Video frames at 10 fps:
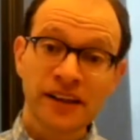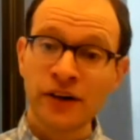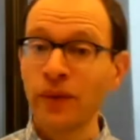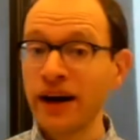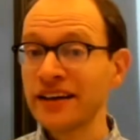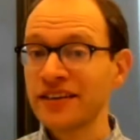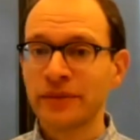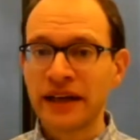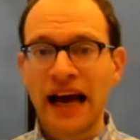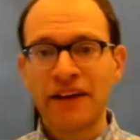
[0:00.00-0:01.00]
when does
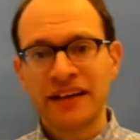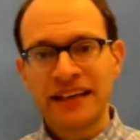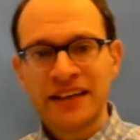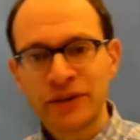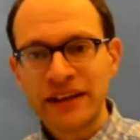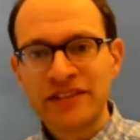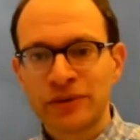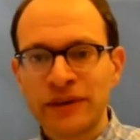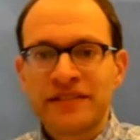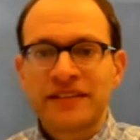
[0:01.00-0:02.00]
someone have an increased
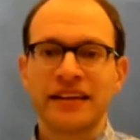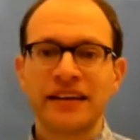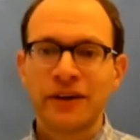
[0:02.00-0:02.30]
risk